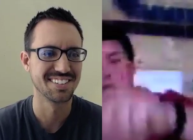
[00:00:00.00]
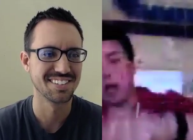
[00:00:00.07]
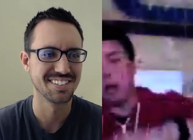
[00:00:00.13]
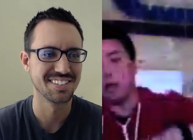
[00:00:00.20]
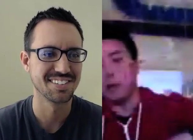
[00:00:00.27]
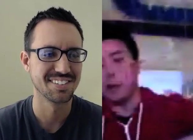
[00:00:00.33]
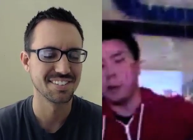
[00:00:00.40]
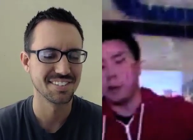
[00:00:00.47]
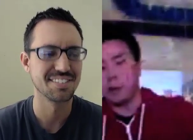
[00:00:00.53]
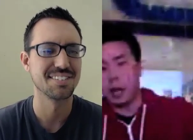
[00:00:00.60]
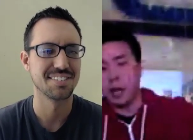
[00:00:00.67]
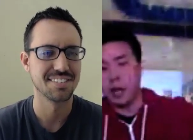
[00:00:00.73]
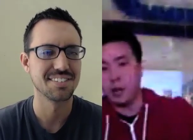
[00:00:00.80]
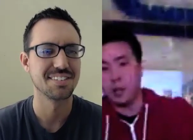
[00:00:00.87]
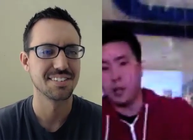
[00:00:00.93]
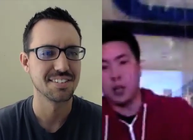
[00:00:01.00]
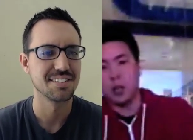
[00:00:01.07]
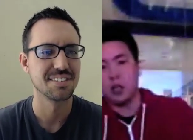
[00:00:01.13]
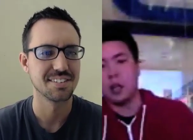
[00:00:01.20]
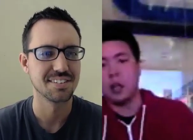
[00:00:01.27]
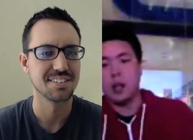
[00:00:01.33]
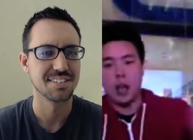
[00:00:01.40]
Speaker 1: and drop it on a banana
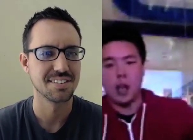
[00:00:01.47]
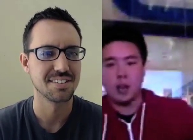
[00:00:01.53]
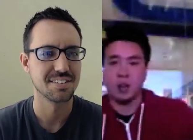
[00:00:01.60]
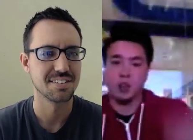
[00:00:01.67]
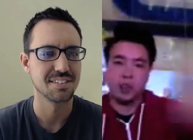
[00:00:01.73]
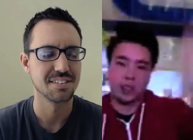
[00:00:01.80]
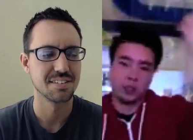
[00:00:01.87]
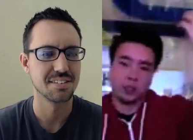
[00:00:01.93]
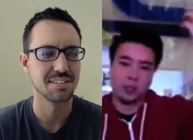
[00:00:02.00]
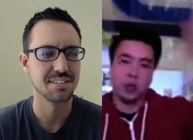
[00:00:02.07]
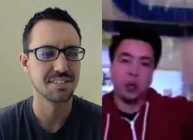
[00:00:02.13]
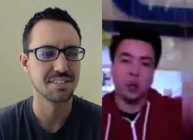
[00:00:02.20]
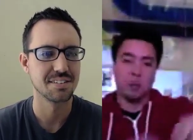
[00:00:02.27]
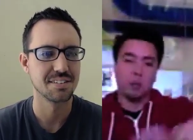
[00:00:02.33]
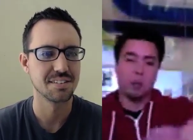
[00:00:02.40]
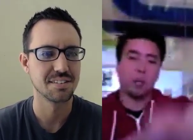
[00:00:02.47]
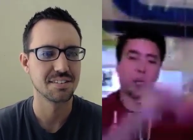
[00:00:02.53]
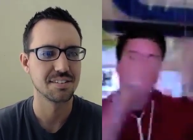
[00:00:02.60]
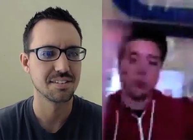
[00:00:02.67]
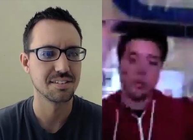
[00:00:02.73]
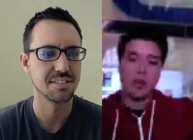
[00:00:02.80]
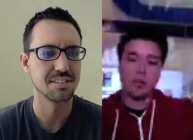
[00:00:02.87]
target. And then, like, sort of a peeled
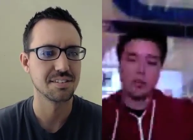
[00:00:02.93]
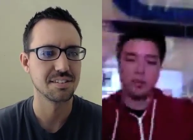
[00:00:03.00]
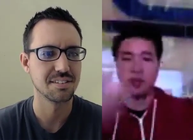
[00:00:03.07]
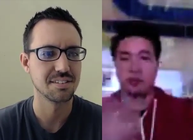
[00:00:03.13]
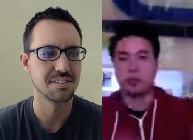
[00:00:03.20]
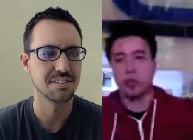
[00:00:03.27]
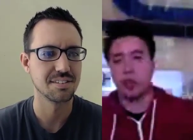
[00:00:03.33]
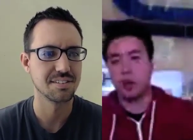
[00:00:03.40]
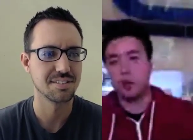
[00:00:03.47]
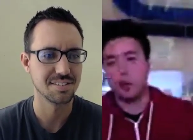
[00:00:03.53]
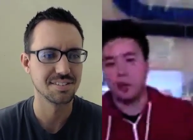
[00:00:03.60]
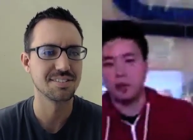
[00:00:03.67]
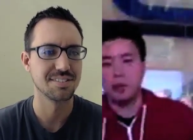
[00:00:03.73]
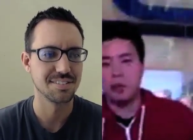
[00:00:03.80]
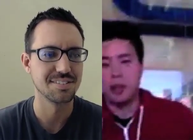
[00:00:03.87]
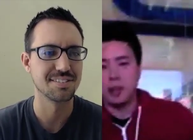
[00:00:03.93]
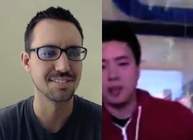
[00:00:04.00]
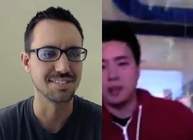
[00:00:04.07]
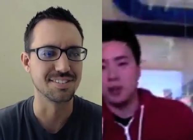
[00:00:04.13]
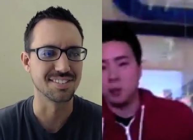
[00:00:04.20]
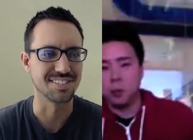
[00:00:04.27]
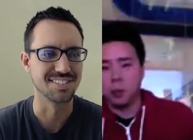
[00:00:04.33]
banana shows up and
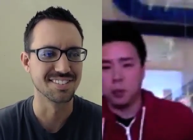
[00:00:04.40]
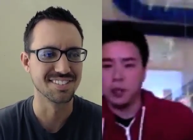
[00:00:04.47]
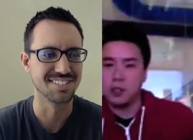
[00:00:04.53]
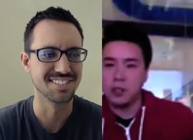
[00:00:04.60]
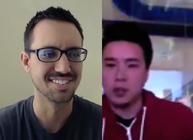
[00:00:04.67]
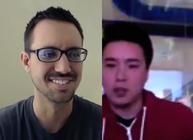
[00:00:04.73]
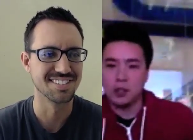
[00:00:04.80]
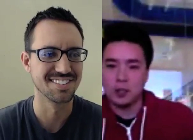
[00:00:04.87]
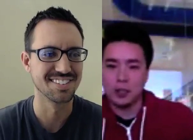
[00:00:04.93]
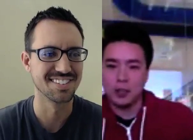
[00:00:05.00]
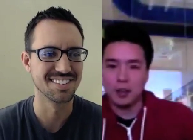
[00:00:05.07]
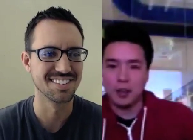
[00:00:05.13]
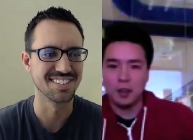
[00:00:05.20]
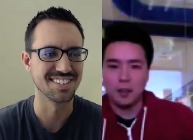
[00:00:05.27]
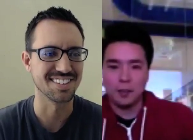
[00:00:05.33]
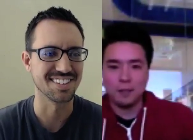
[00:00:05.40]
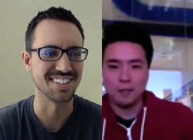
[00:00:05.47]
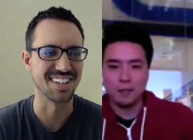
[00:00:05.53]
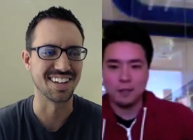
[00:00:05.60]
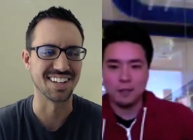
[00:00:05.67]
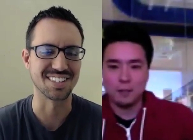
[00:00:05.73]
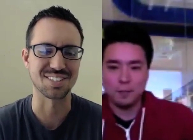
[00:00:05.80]
gives you points and things like that.
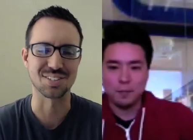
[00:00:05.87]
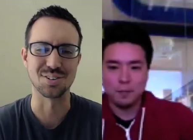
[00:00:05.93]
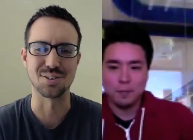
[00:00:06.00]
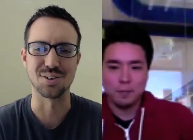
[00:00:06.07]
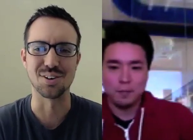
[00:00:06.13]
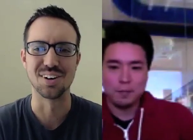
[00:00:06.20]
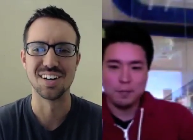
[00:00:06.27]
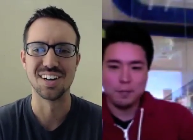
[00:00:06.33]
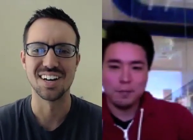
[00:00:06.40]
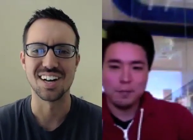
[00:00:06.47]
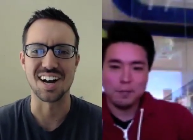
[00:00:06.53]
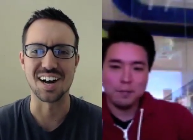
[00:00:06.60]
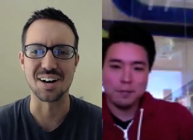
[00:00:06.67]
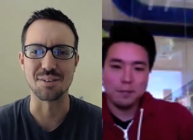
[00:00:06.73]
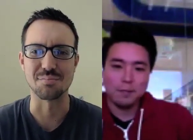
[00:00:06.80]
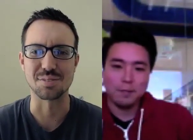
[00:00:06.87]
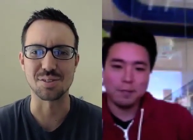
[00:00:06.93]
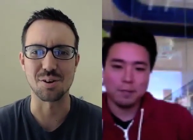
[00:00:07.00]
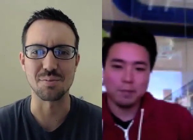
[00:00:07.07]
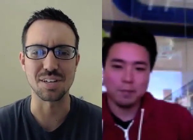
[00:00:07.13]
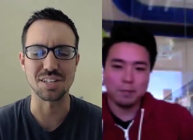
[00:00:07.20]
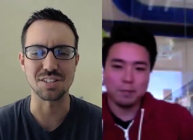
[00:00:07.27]
Speaker 2: Yeah, that's cool. Um, so, I
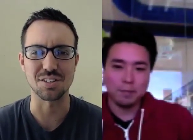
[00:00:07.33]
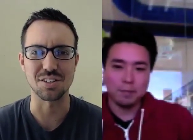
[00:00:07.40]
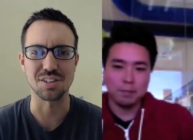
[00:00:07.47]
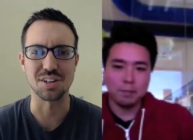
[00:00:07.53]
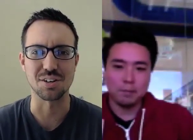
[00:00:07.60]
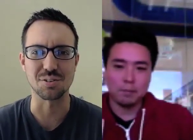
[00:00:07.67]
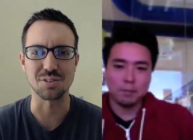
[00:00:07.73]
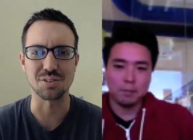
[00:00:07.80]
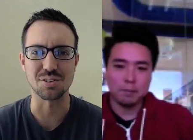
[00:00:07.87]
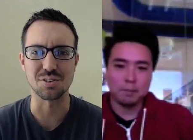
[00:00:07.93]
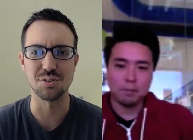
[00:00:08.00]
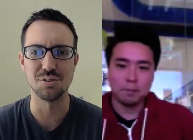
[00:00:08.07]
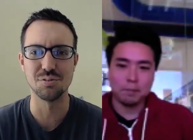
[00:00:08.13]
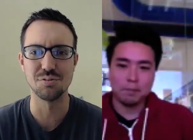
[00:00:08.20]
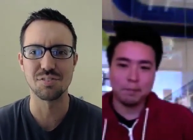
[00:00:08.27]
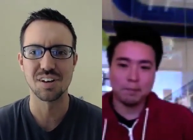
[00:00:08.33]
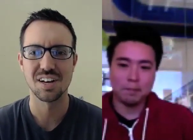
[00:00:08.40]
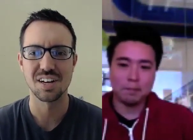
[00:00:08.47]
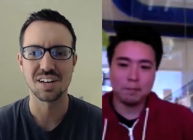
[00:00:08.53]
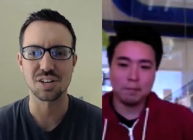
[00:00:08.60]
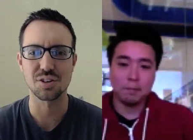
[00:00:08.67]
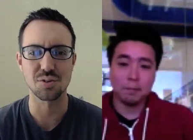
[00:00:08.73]
mean, you know, you've
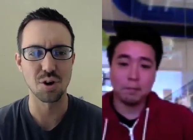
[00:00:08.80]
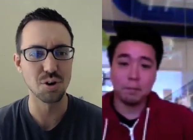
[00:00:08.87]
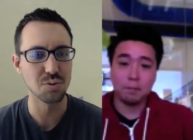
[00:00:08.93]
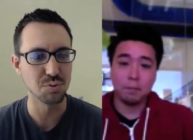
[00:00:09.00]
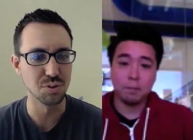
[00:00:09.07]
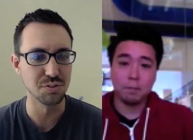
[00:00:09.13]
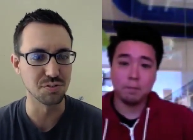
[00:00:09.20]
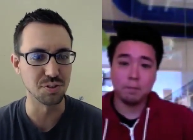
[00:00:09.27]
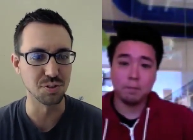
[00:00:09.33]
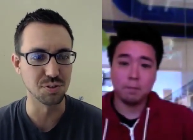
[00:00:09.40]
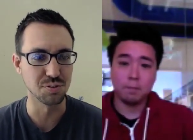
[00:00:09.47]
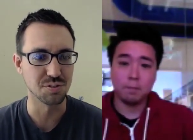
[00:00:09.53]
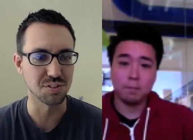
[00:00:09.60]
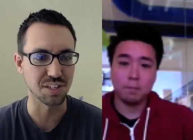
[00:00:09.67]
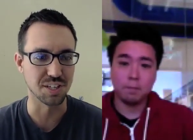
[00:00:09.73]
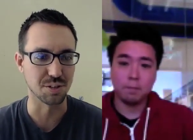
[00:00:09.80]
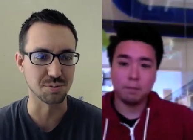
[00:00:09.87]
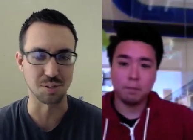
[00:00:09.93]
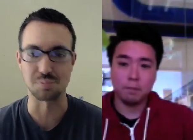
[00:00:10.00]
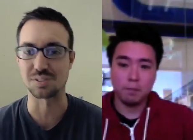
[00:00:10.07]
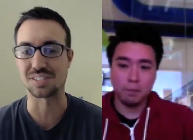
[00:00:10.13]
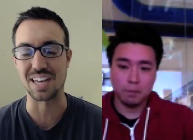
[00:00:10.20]
grown Wufoo, you know,
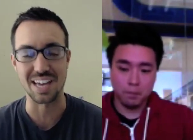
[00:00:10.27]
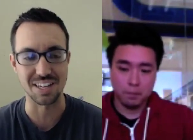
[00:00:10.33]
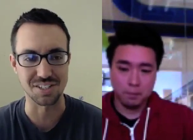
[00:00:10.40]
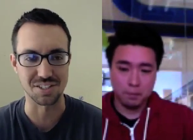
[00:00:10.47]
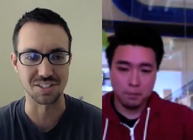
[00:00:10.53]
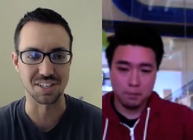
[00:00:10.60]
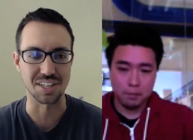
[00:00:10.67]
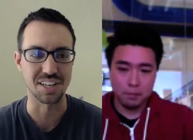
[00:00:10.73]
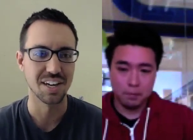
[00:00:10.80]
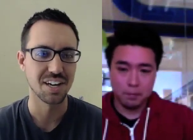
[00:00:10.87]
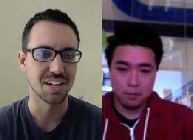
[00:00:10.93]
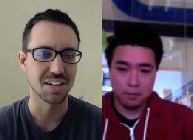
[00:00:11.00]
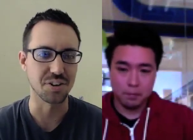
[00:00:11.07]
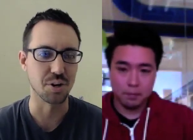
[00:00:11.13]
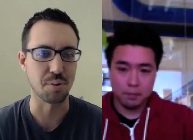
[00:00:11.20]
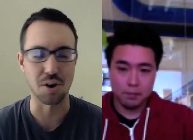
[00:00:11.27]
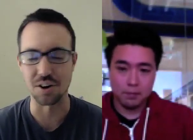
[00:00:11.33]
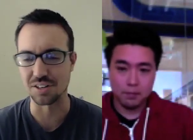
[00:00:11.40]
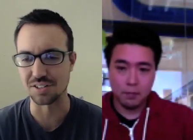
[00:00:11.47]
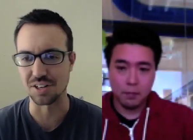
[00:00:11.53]
substantially. You're part